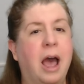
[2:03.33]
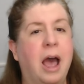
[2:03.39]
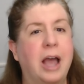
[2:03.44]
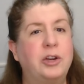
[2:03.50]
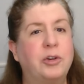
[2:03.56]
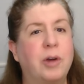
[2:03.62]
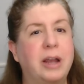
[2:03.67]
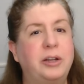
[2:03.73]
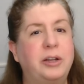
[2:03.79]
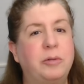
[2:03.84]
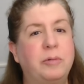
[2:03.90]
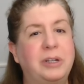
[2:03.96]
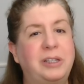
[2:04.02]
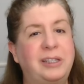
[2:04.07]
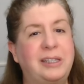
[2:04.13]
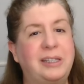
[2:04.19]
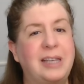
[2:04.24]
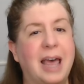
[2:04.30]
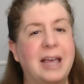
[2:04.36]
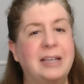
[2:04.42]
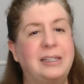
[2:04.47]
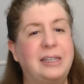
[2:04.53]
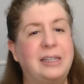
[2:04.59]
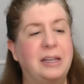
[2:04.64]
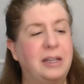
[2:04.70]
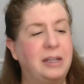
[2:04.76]
I try to
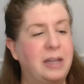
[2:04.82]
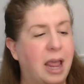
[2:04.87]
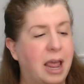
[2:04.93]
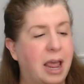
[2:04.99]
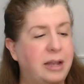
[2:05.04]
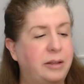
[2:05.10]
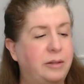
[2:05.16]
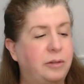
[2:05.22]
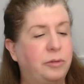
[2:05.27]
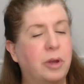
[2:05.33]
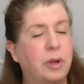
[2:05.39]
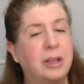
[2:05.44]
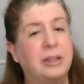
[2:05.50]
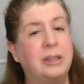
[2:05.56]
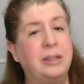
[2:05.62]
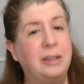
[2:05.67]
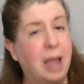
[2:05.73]
assess and look at